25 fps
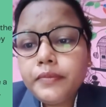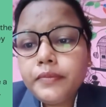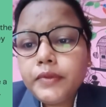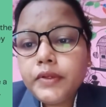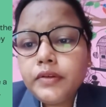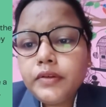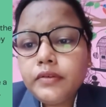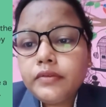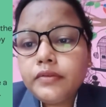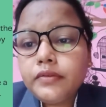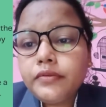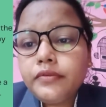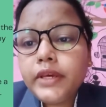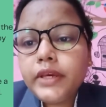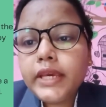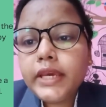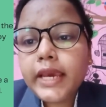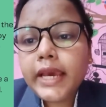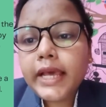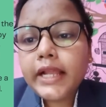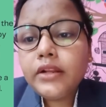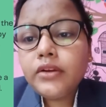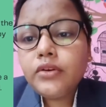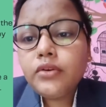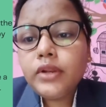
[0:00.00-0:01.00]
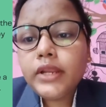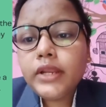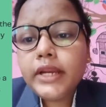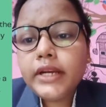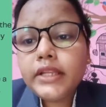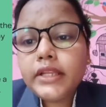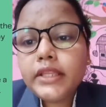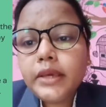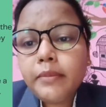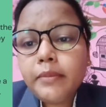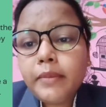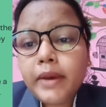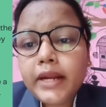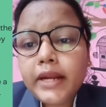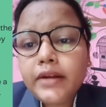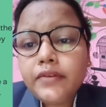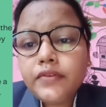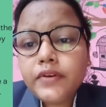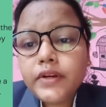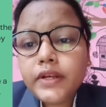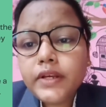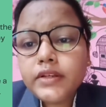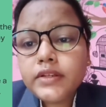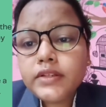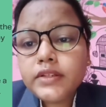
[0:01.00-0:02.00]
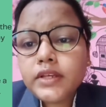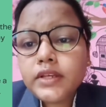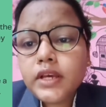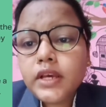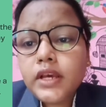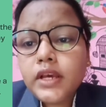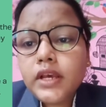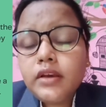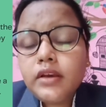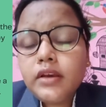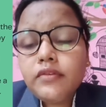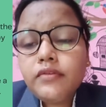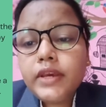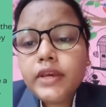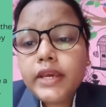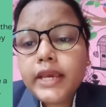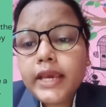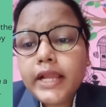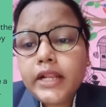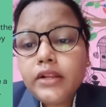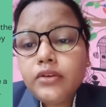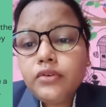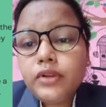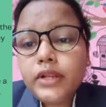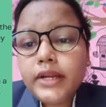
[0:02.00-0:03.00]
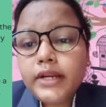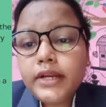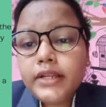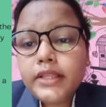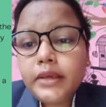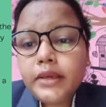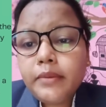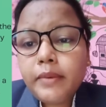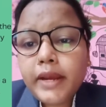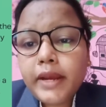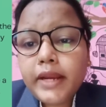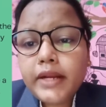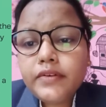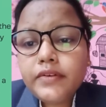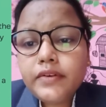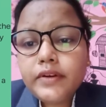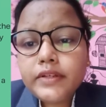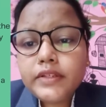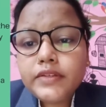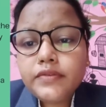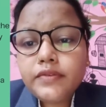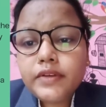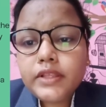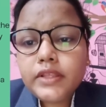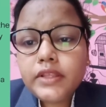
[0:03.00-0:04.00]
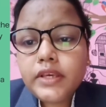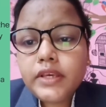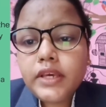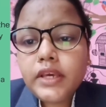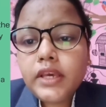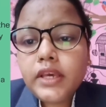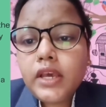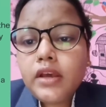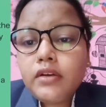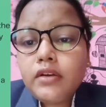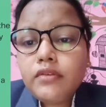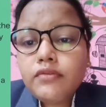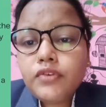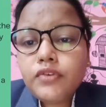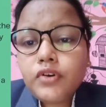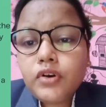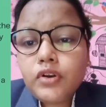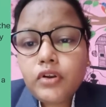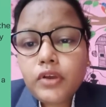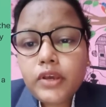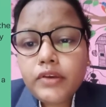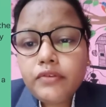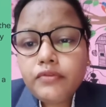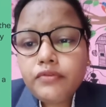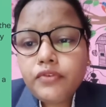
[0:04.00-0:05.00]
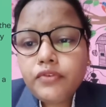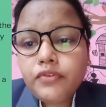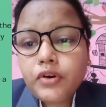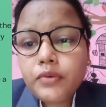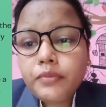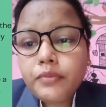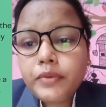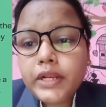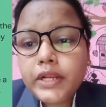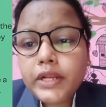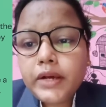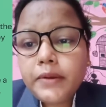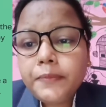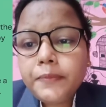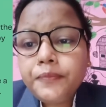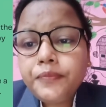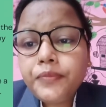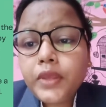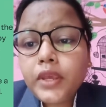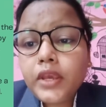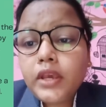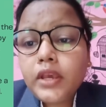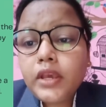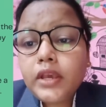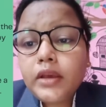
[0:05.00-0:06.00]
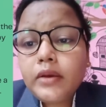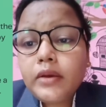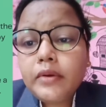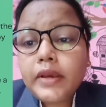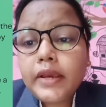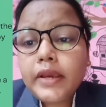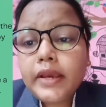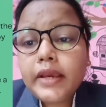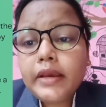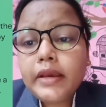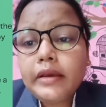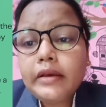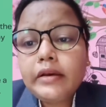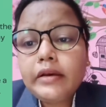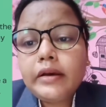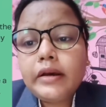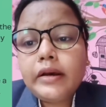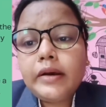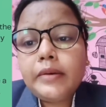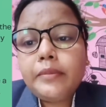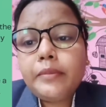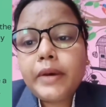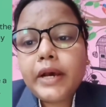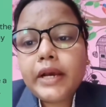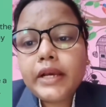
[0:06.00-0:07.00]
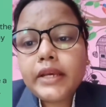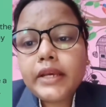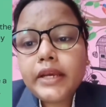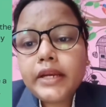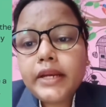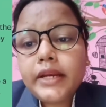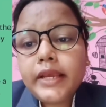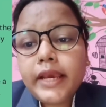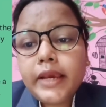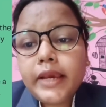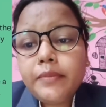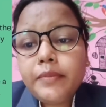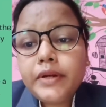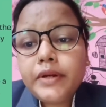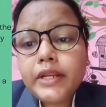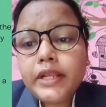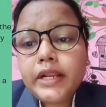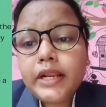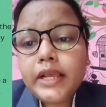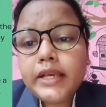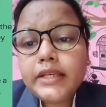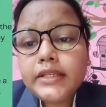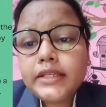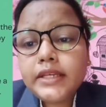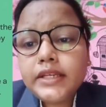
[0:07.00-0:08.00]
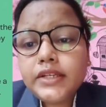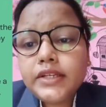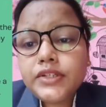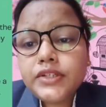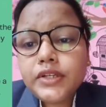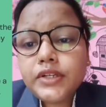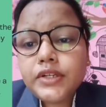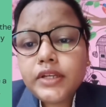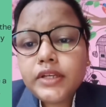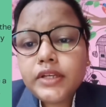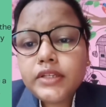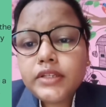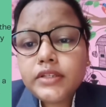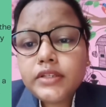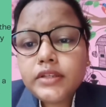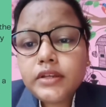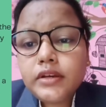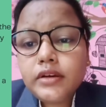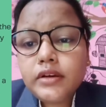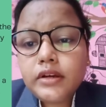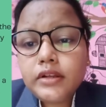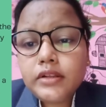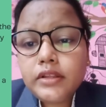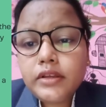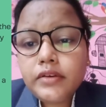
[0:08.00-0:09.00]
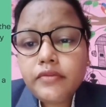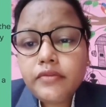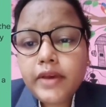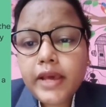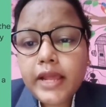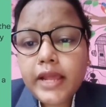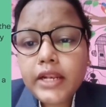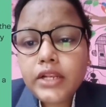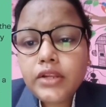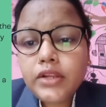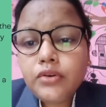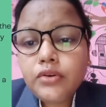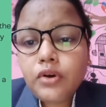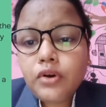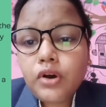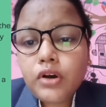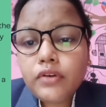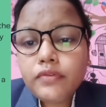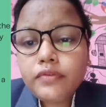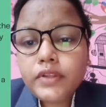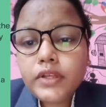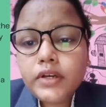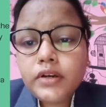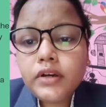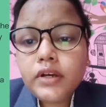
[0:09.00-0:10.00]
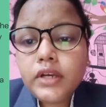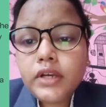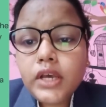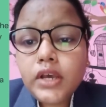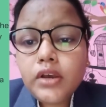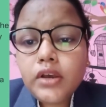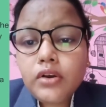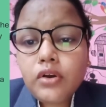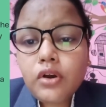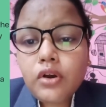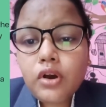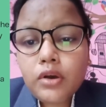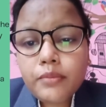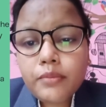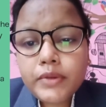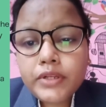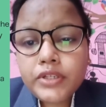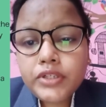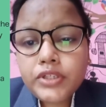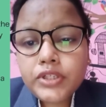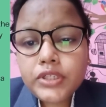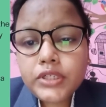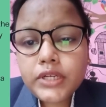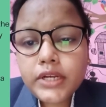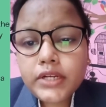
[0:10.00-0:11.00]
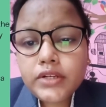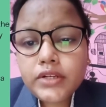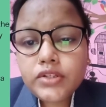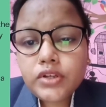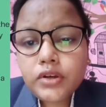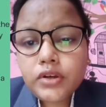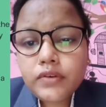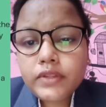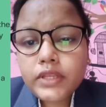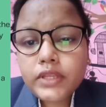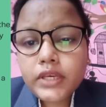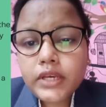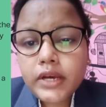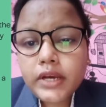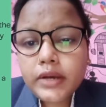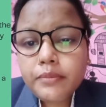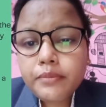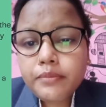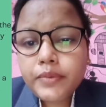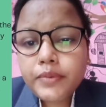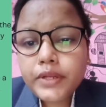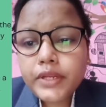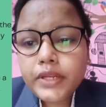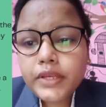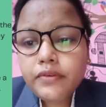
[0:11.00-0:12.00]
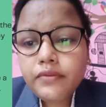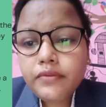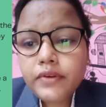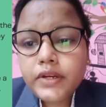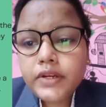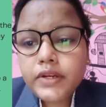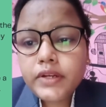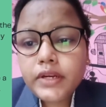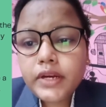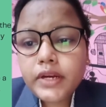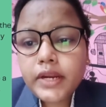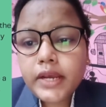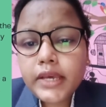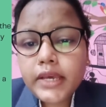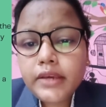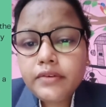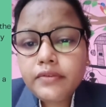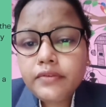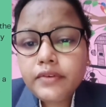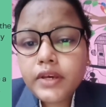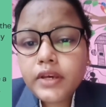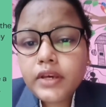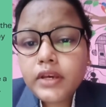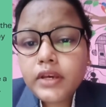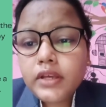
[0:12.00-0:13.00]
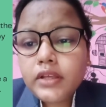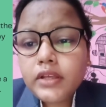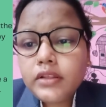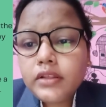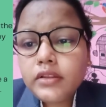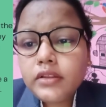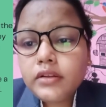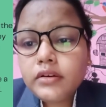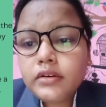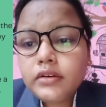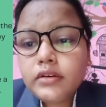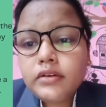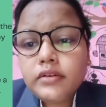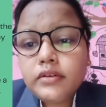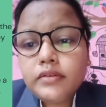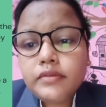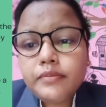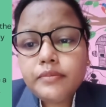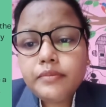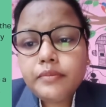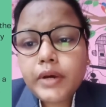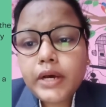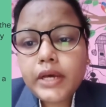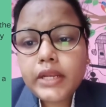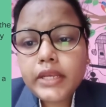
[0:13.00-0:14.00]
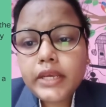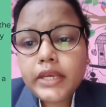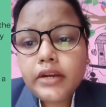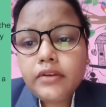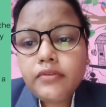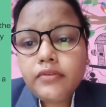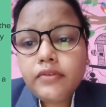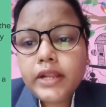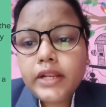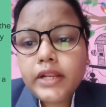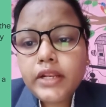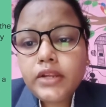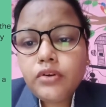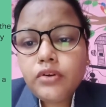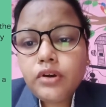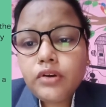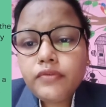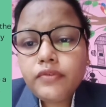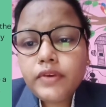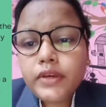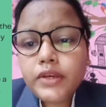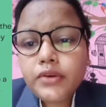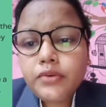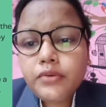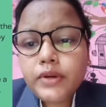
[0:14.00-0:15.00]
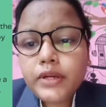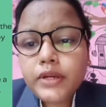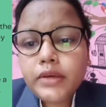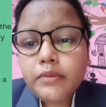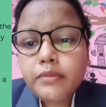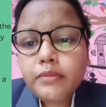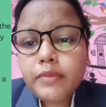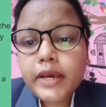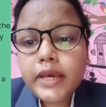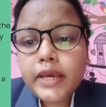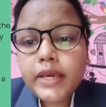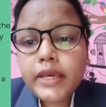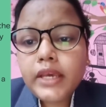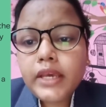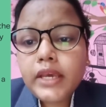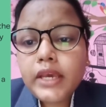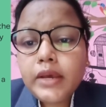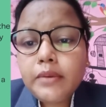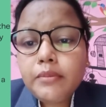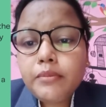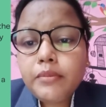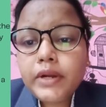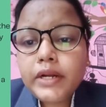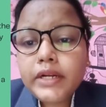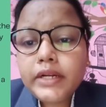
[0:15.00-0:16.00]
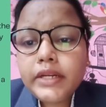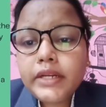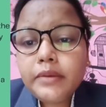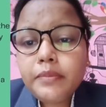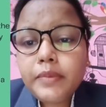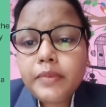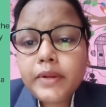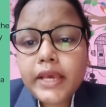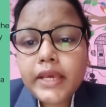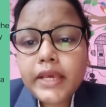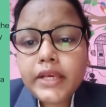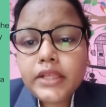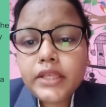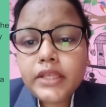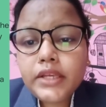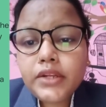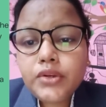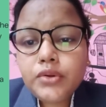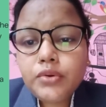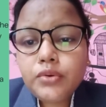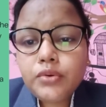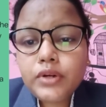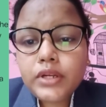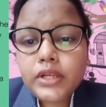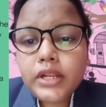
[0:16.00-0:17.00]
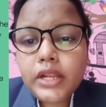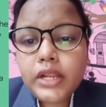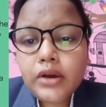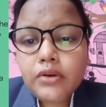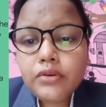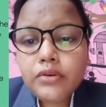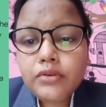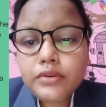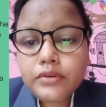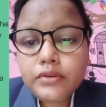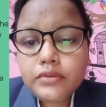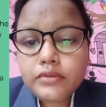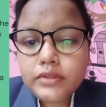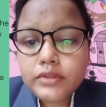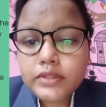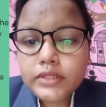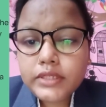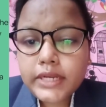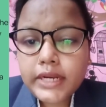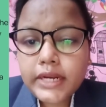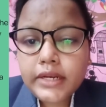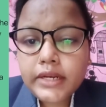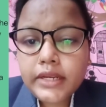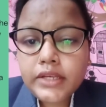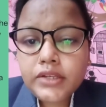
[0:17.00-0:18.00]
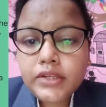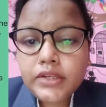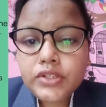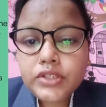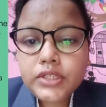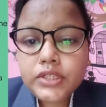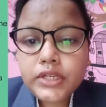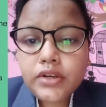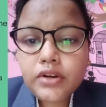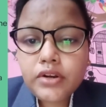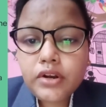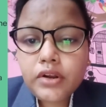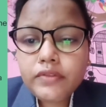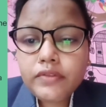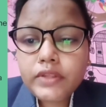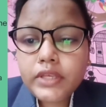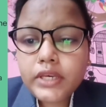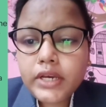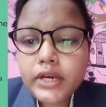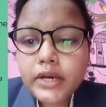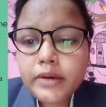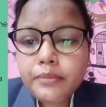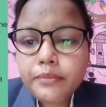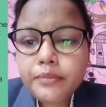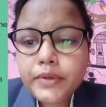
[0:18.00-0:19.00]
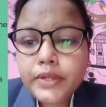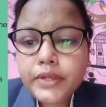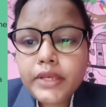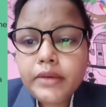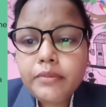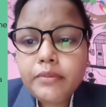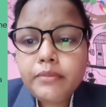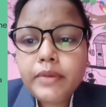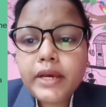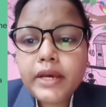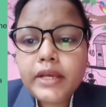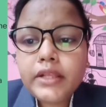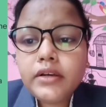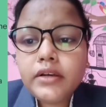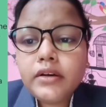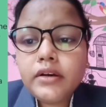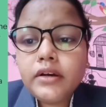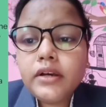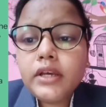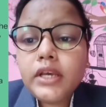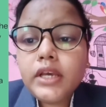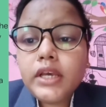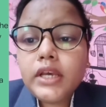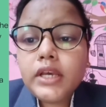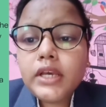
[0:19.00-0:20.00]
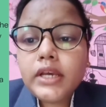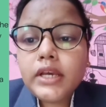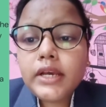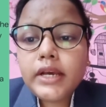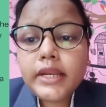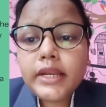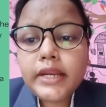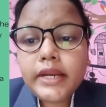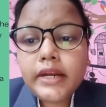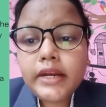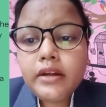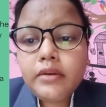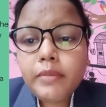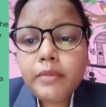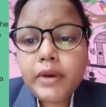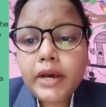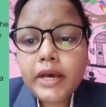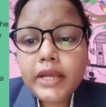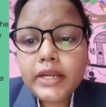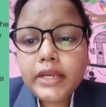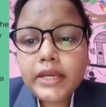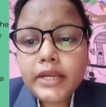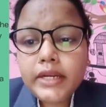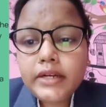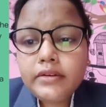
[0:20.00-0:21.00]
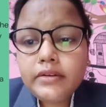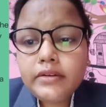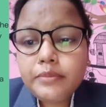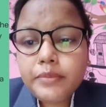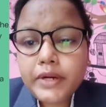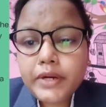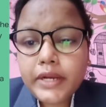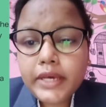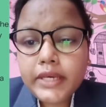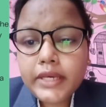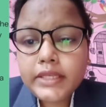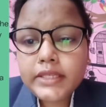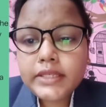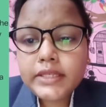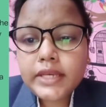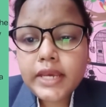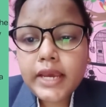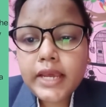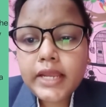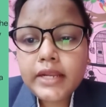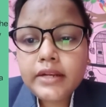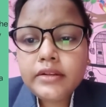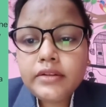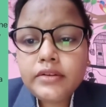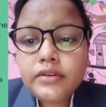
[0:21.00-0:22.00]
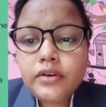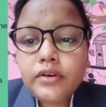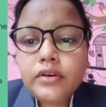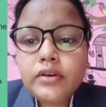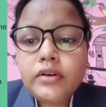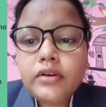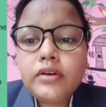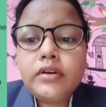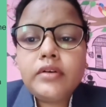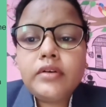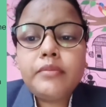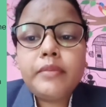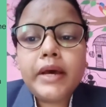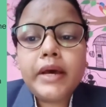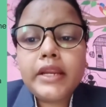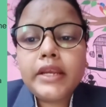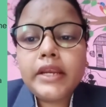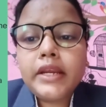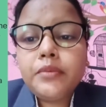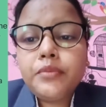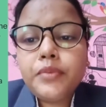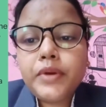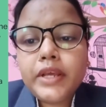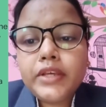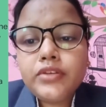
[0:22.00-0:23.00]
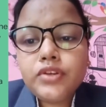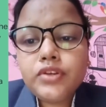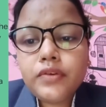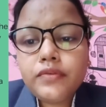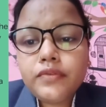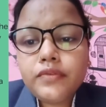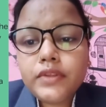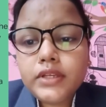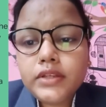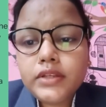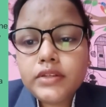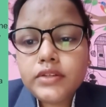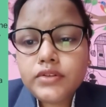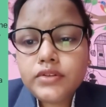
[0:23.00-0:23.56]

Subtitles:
We calculate the matrix with the following formula. Market capitalization is the value of the common shares of the company. We derive the market value of equity by multiplying the total outstanding share of the company by the current market price and market price of the